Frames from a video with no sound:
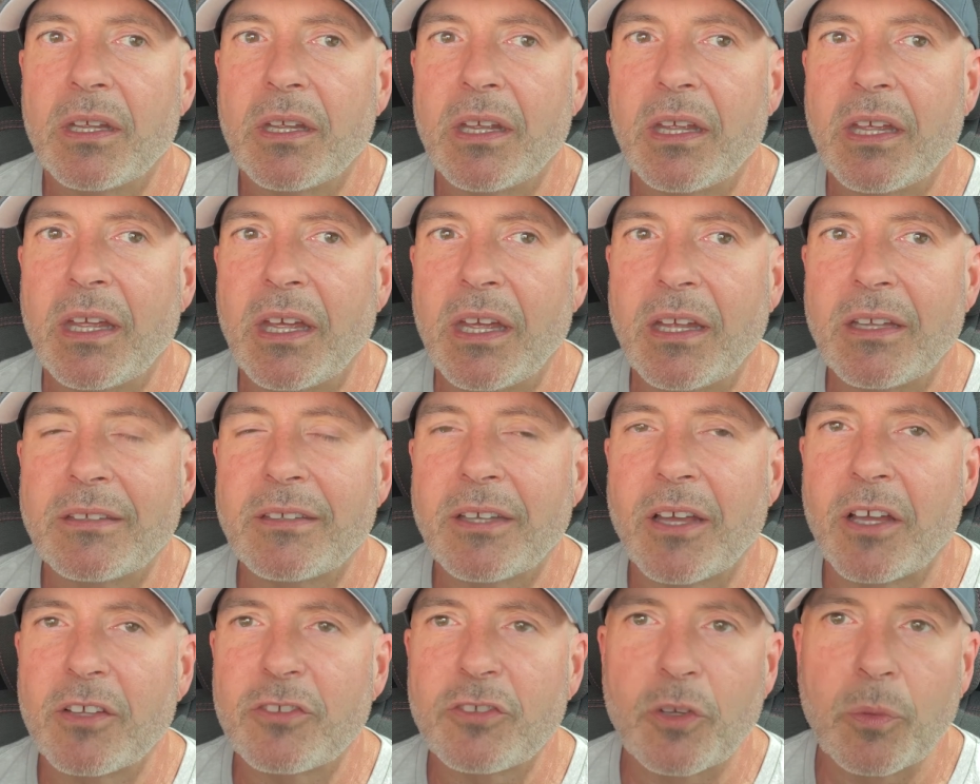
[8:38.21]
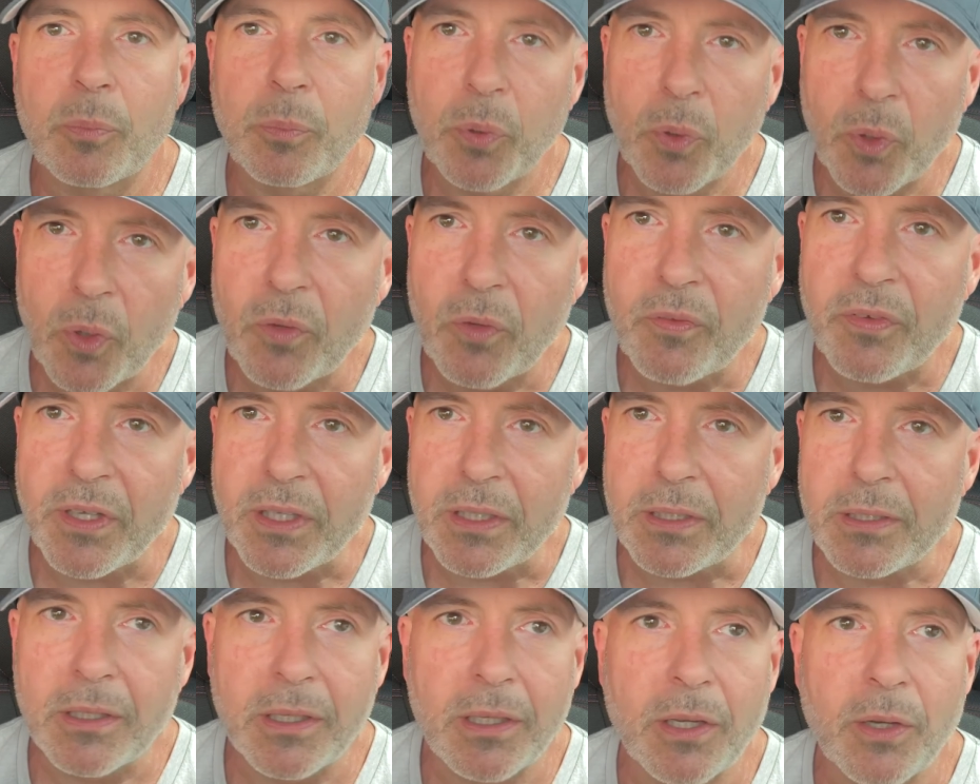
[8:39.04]
it's also
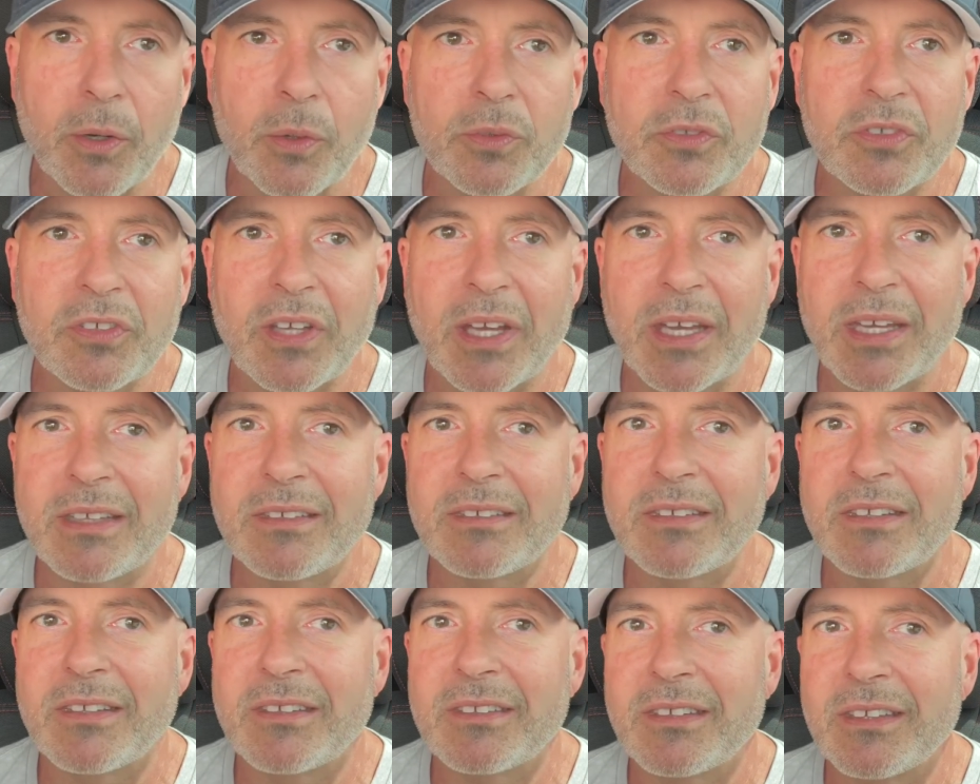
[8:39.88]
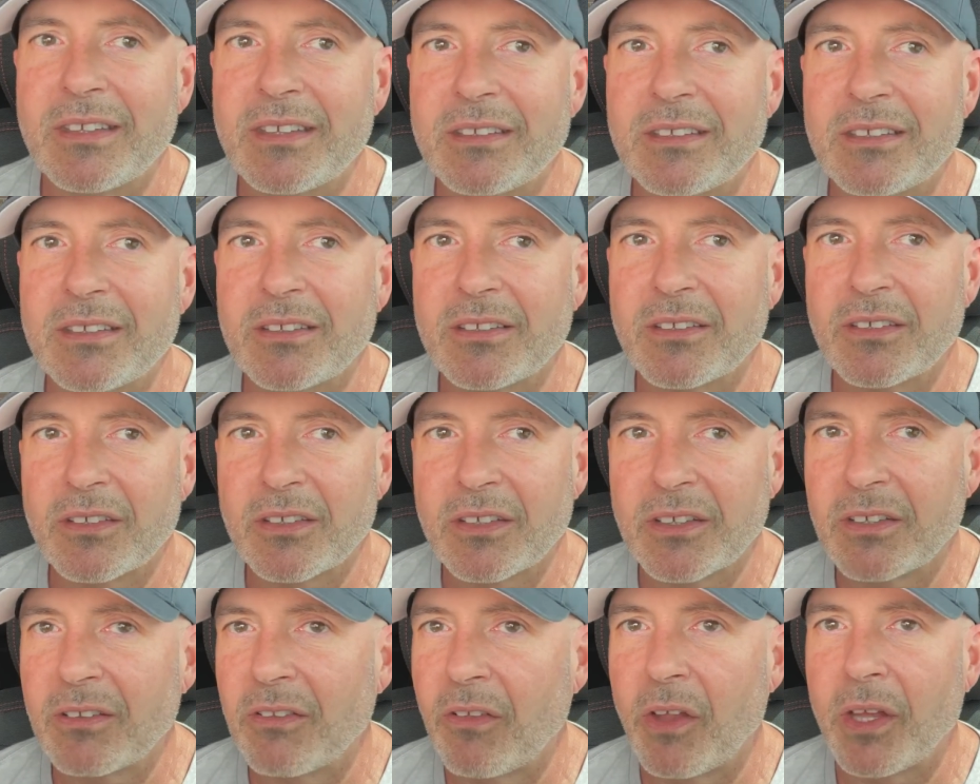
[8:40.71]
proven. Science isn't
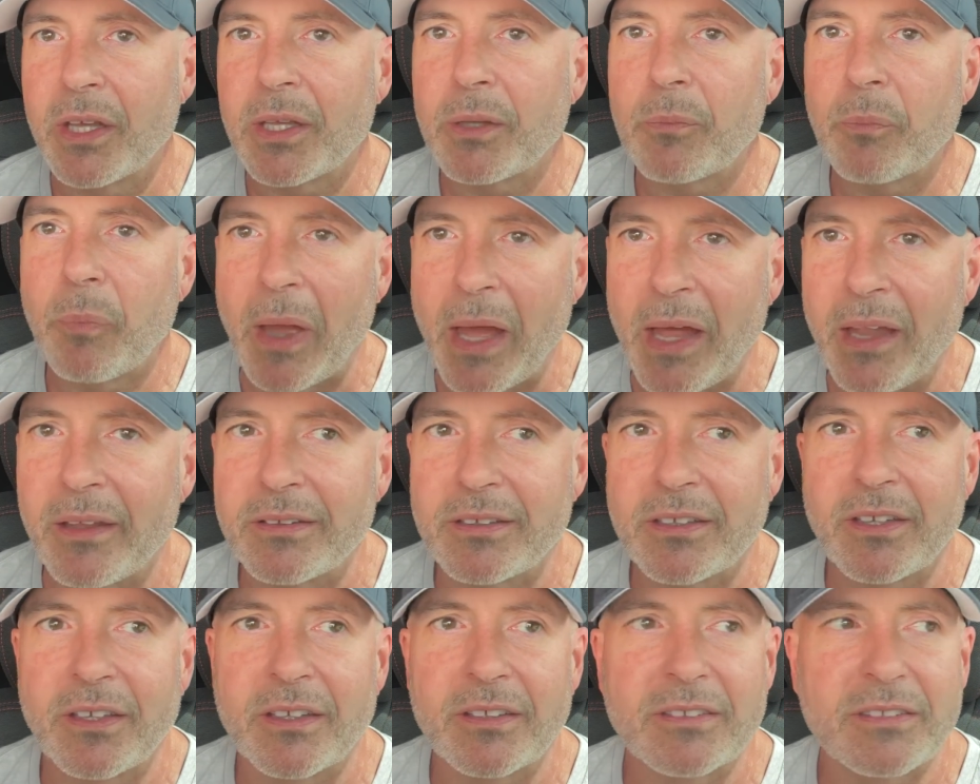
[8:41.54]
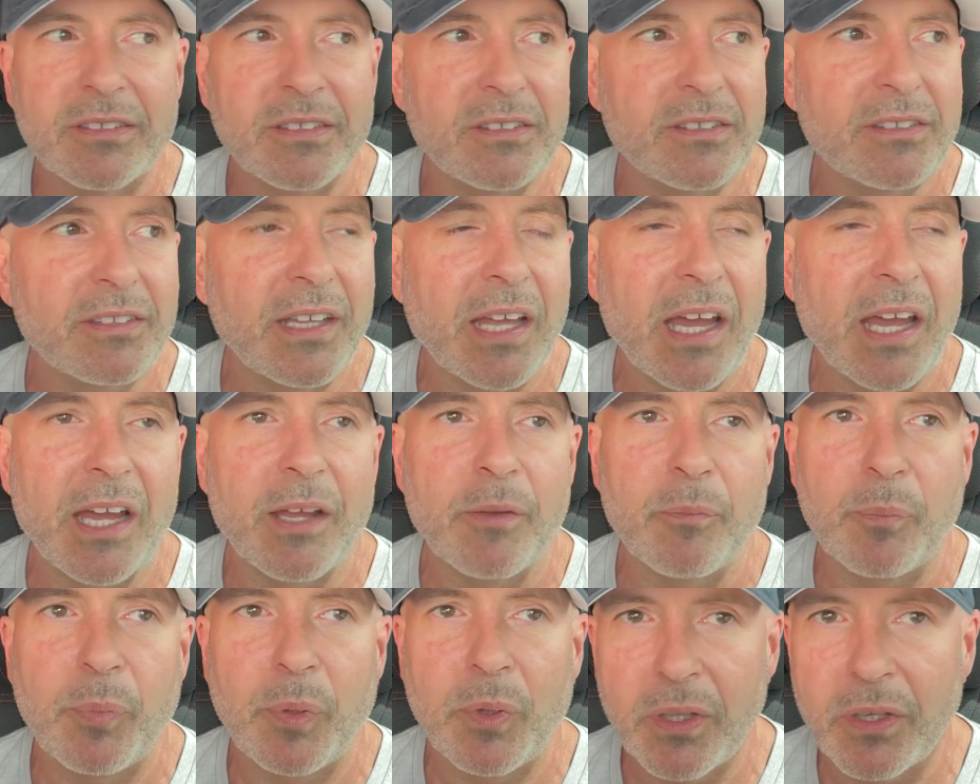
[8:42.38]
like politics. It's
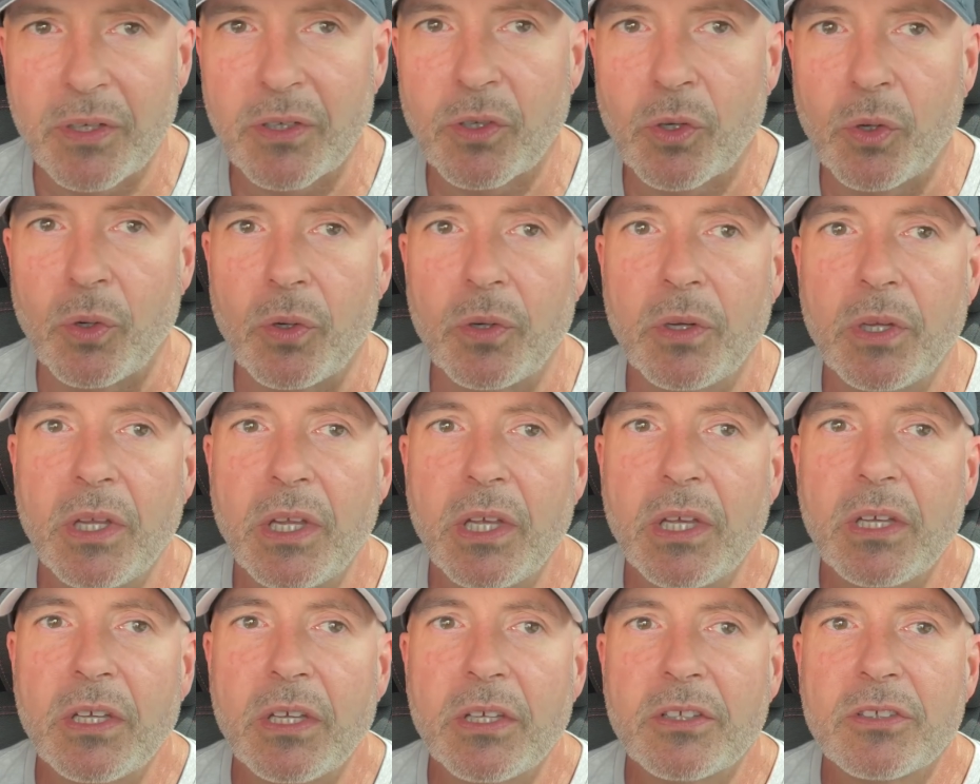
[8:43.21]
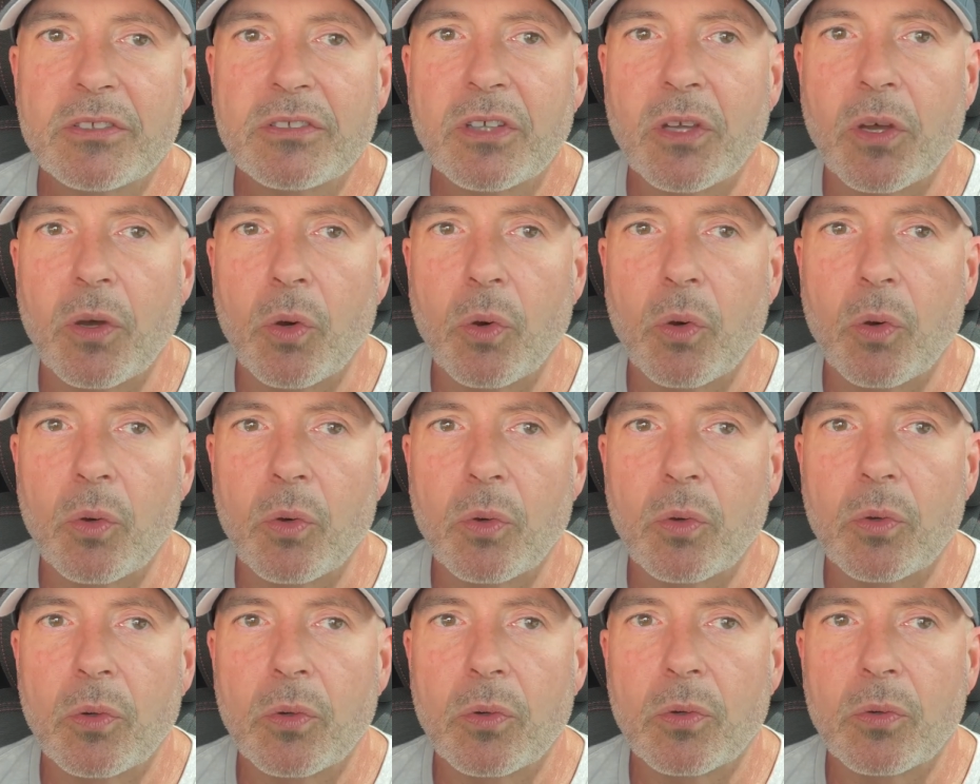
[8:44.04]
not political. So
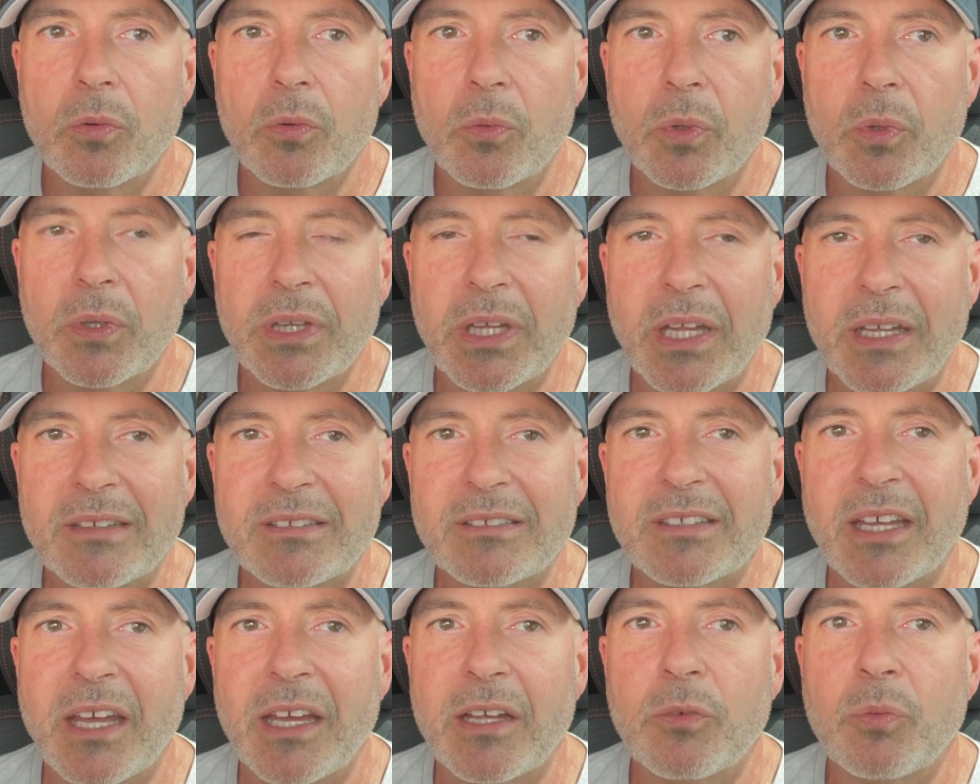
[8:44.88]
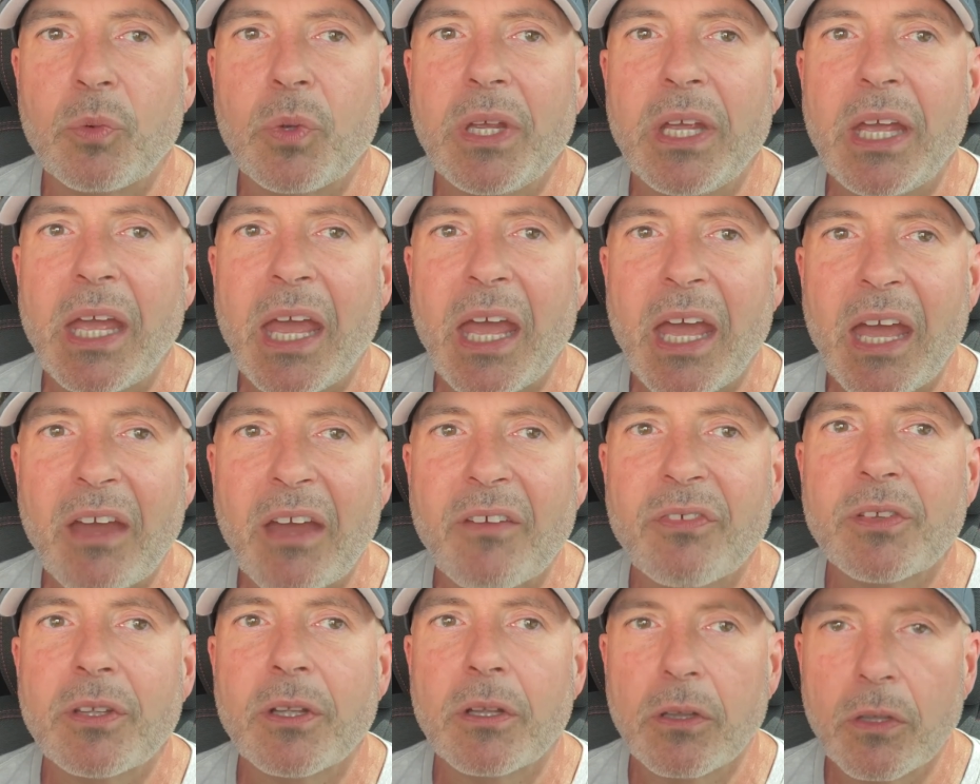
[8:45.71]
with that said, we have
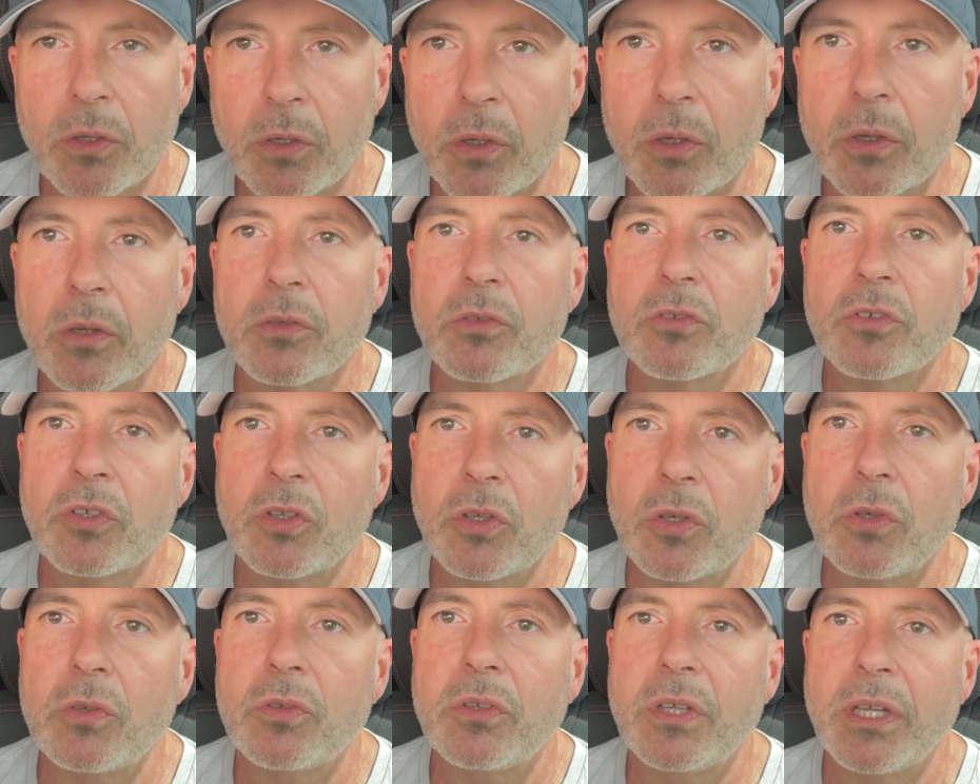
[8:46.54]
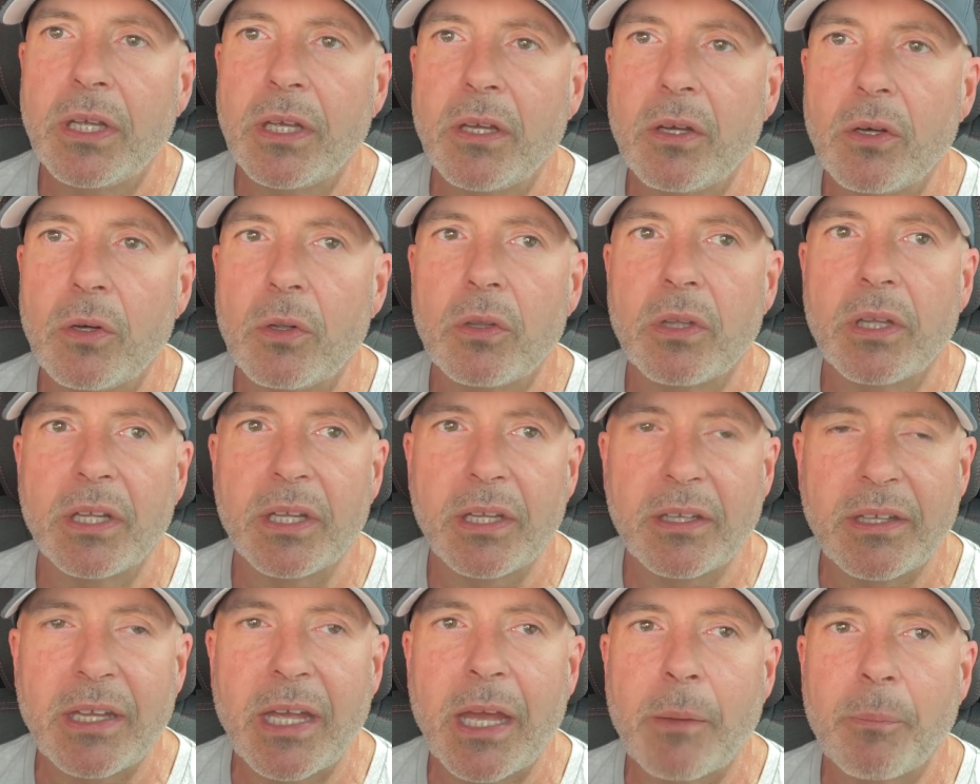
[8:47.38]
to learn to deal and
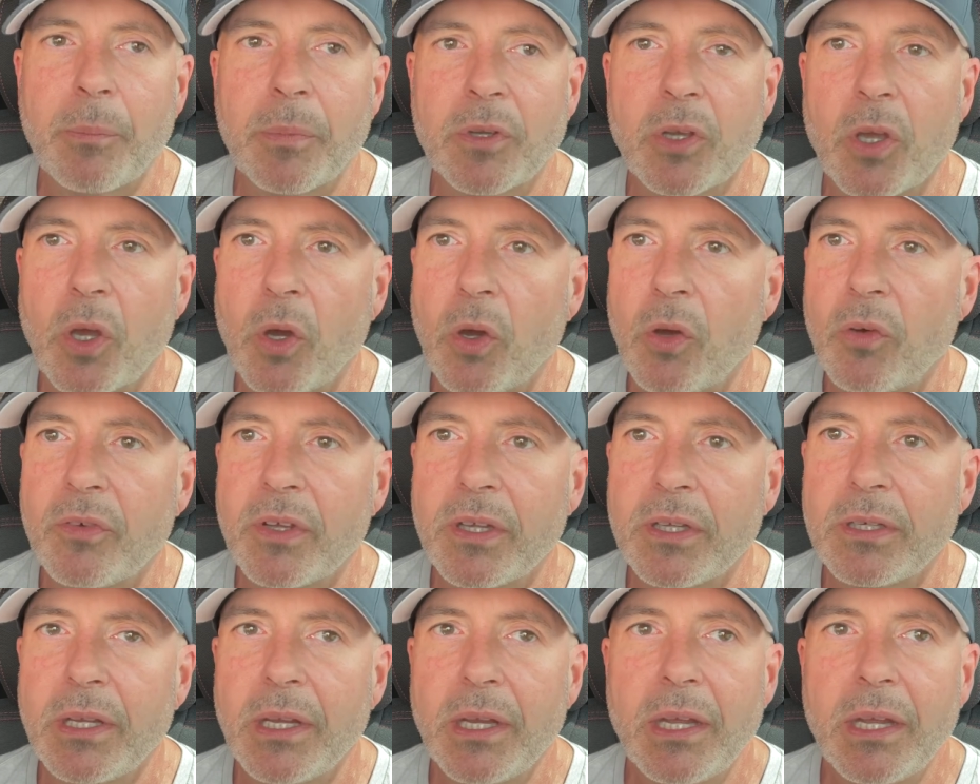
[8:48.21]
adapt with COVID